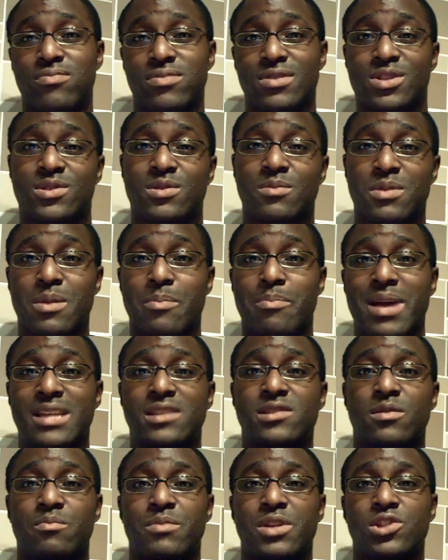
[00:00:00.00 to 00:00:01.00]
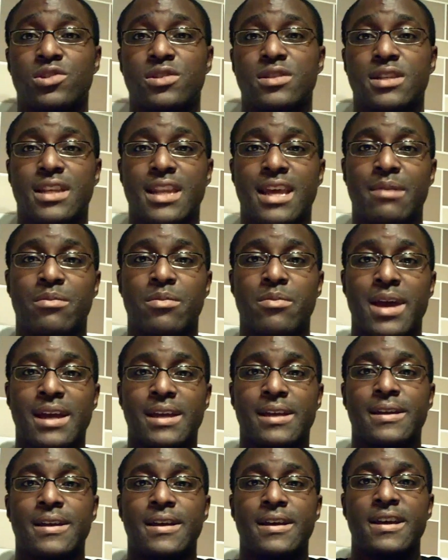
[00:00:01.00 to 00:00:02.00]
Some of the best submissions in
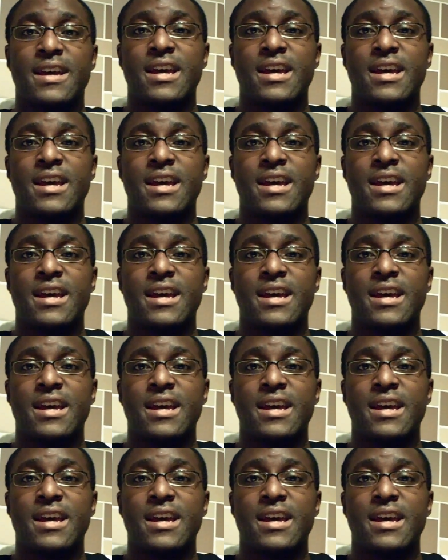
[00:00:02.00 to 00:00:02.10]
MMA.